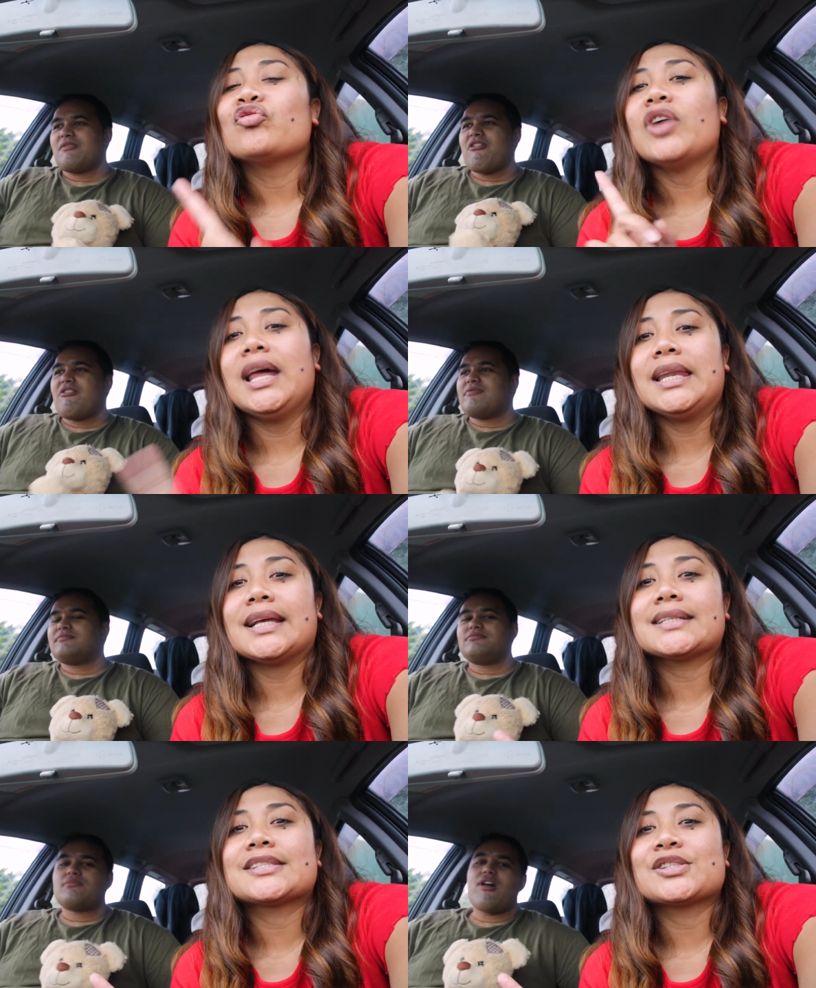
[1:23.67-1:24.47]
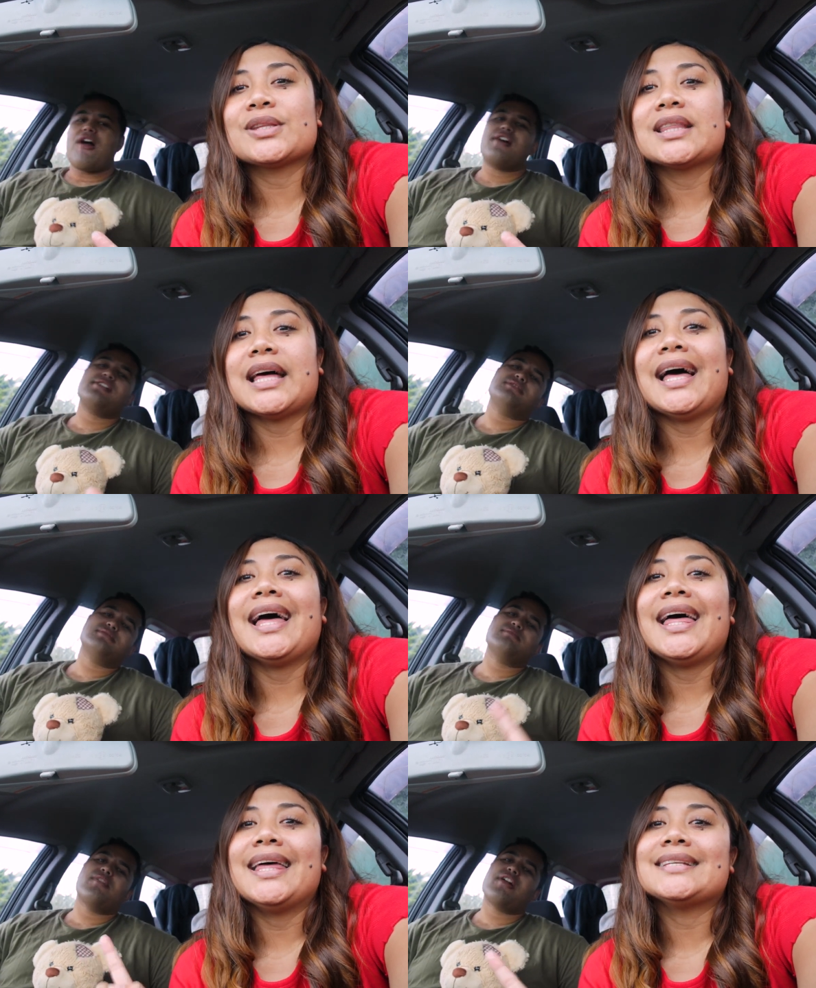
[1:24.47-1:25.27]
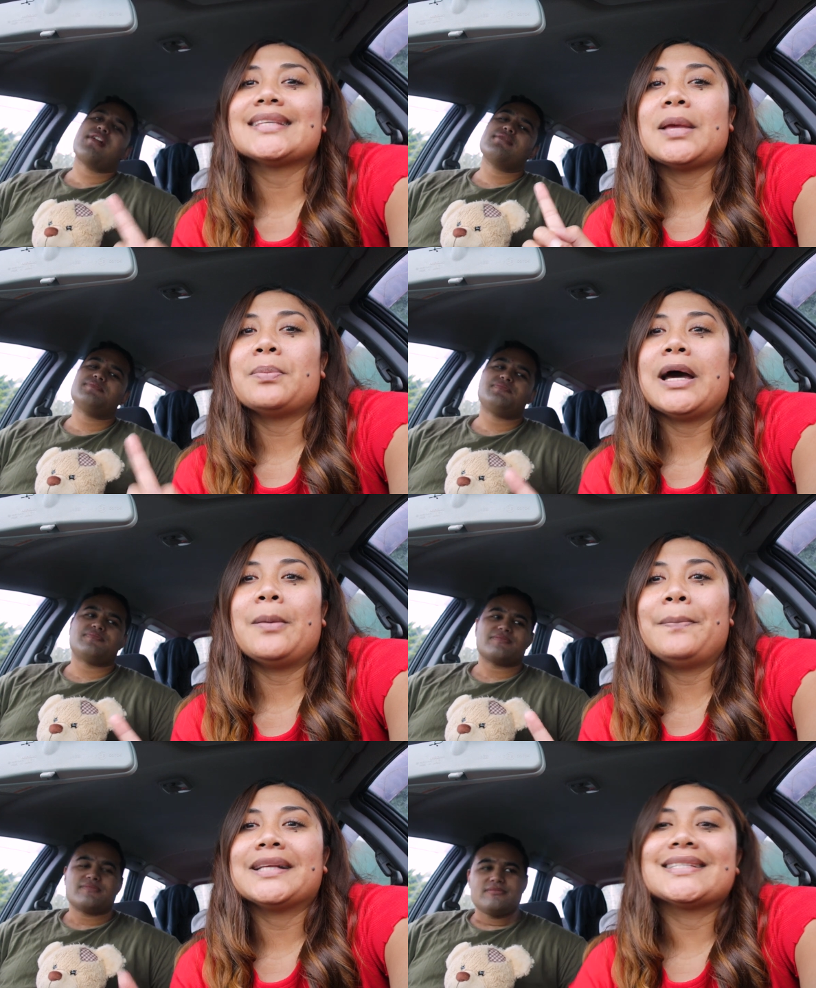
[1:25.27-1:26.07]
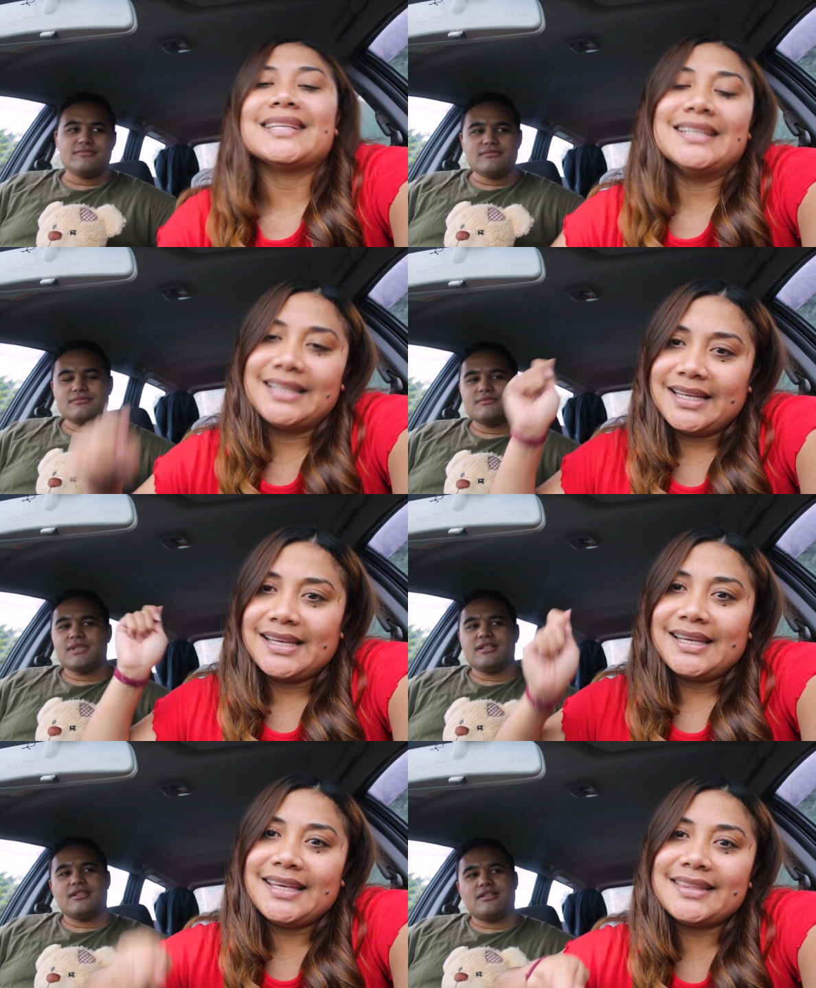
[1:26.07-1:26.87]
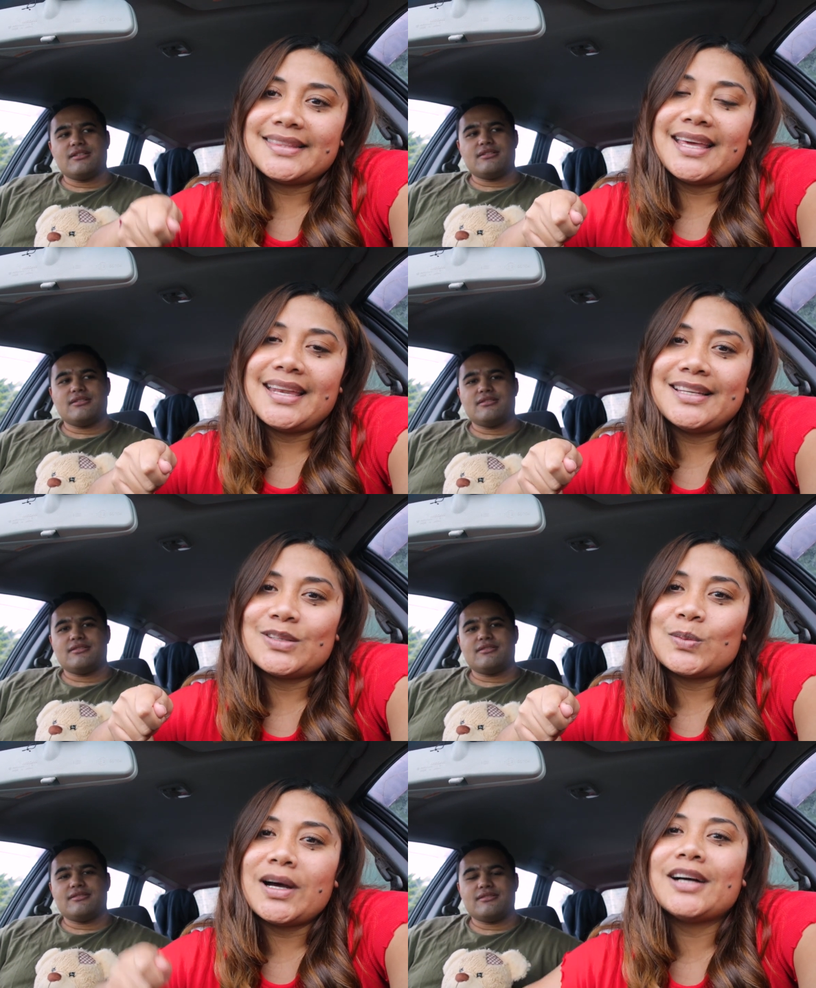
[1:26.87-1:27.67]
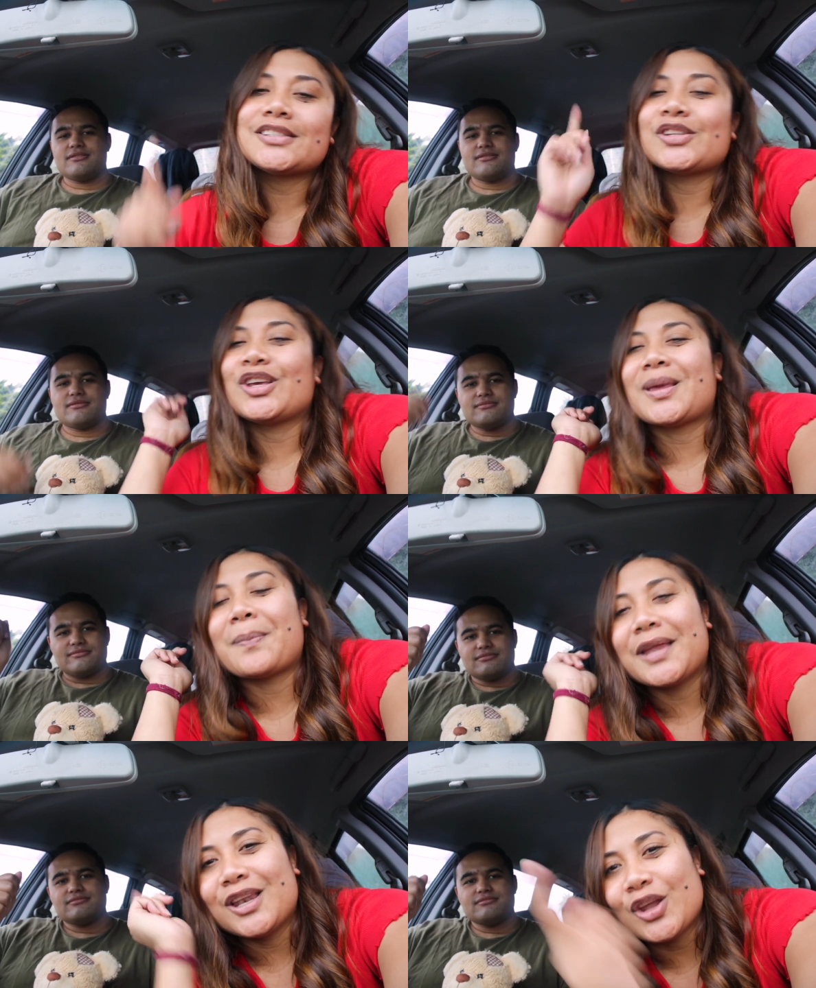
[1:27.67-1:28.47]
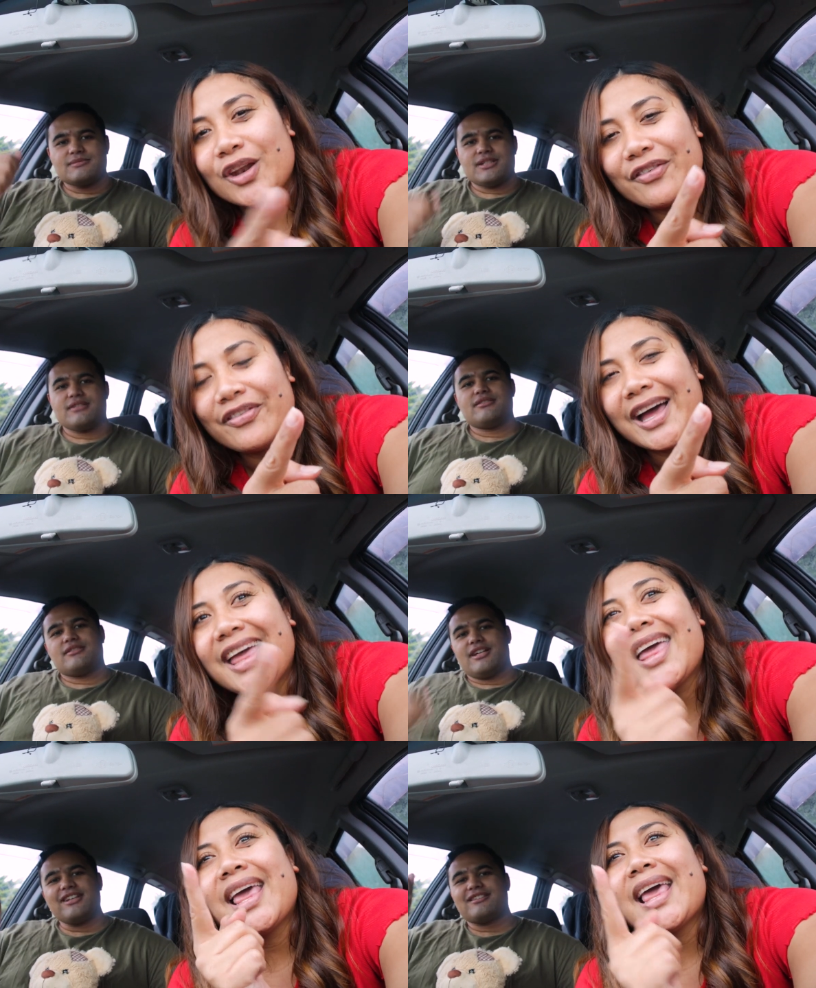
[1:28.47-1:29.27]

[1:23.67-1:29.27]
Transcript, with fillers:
Speaker 1: Right next to that is a bell button. Hit that as well so you can be notified